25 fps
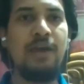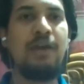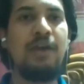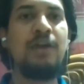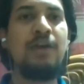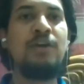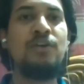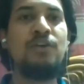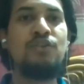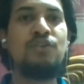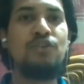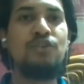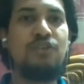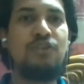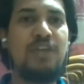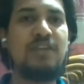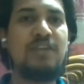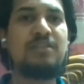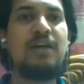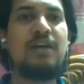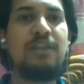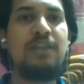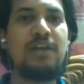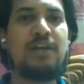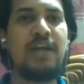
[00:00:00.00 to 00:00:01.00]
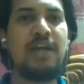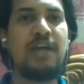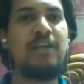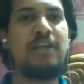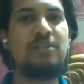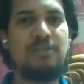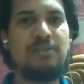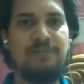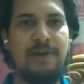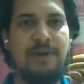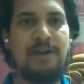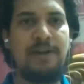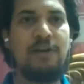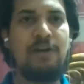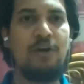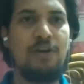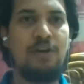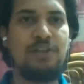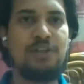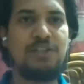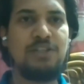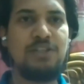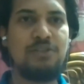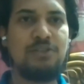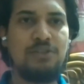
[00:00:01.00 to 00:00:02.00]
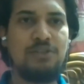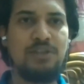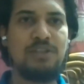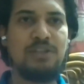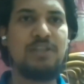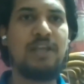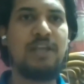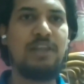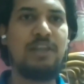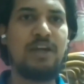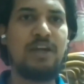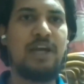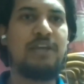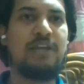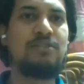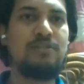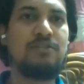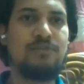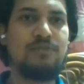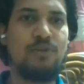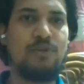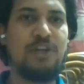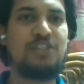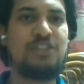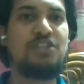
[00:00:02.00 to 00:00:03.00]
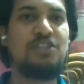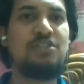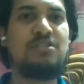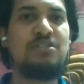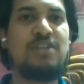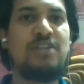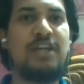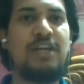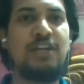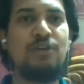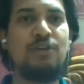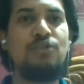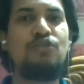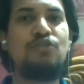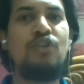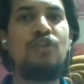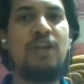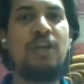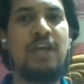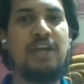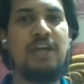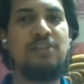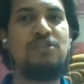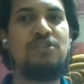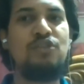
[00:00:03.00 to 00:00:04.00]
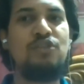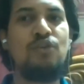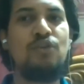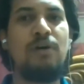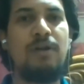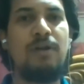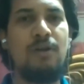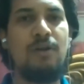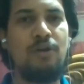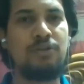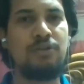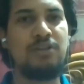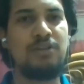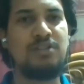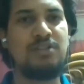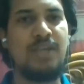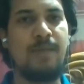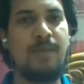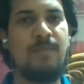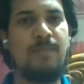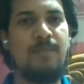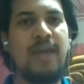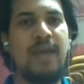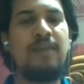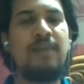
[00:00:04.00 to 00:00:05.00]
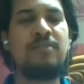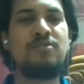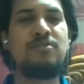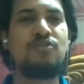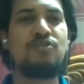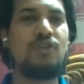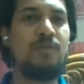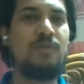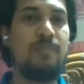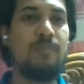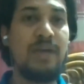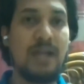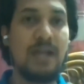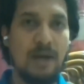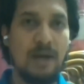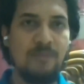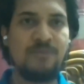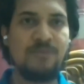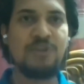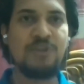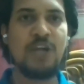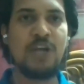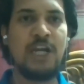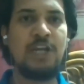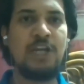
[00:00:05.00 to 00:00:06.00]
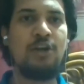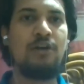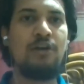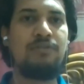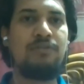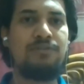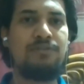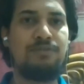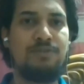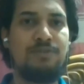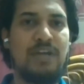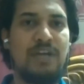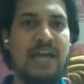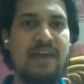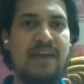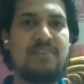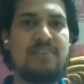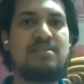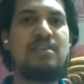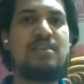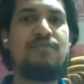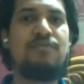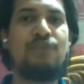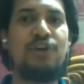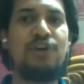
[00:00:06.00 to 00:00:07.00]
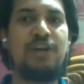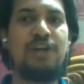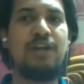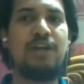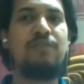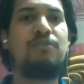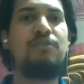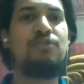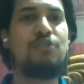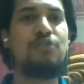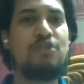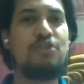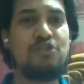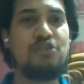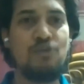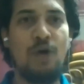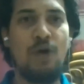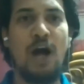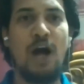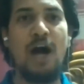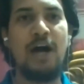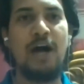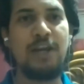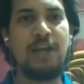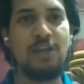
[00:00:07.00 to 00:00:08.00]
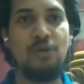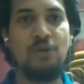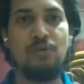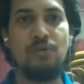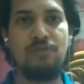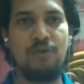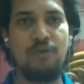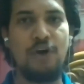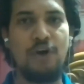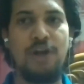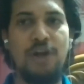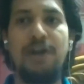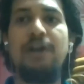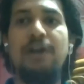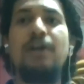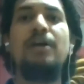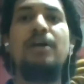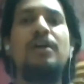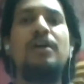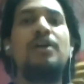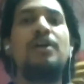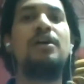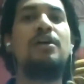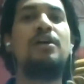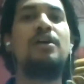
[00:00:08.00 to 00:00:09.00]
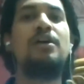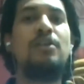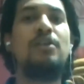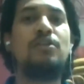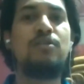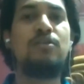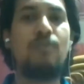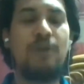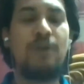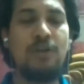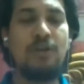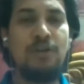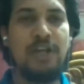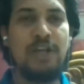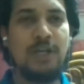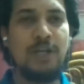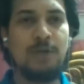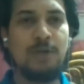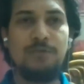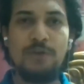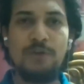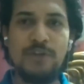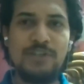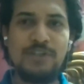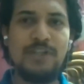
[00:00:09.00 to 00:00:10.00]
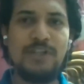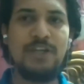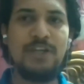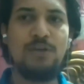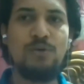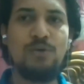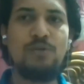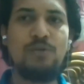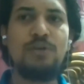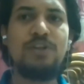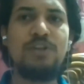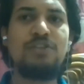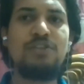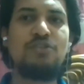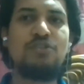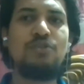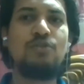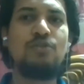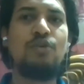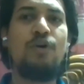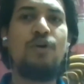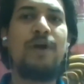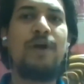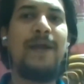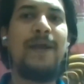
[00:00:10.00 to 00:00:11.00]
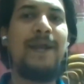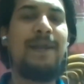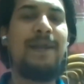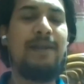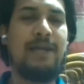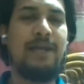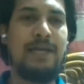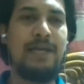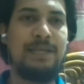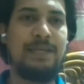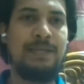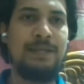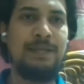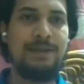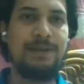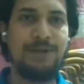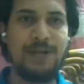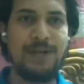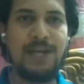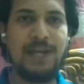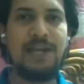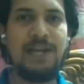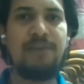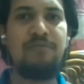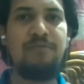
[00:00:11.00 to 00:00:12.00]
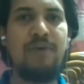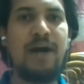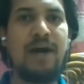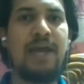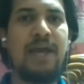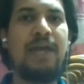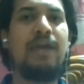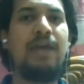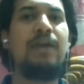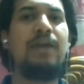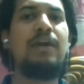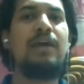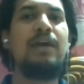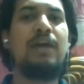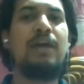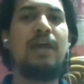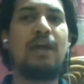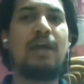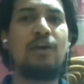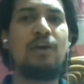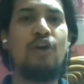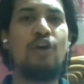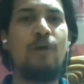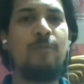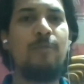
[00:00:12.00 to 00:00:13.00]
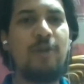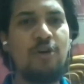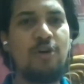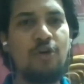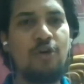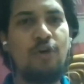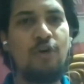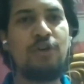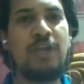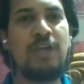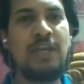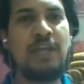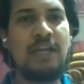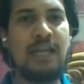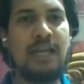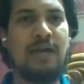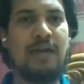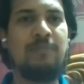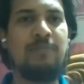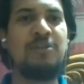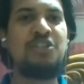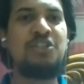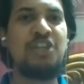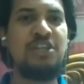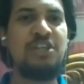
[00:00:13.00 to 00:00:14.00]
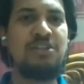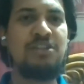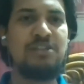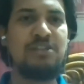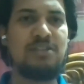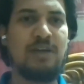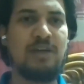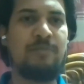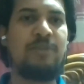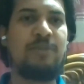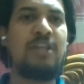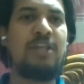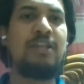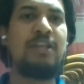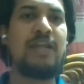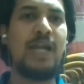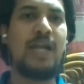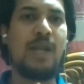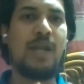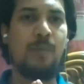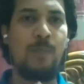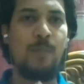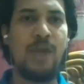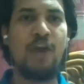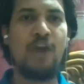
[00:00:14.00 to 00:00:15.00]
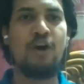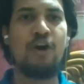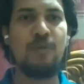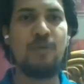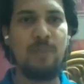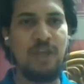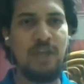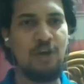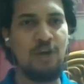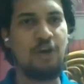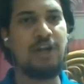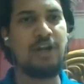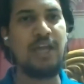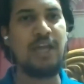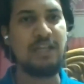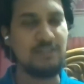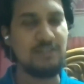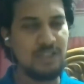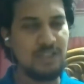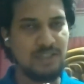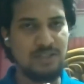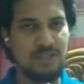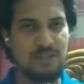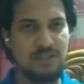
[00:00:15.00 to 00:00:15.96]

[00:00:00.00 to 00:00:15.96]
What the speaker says: So these are the kinds of ideologies, or these are the kinds of questions that usually ensue along the same lines. So it becomes kind of dicey for individuals to argue for it. So what you need to firstly do is to go ahead and read why economic growth and climate change is something that may or may not exist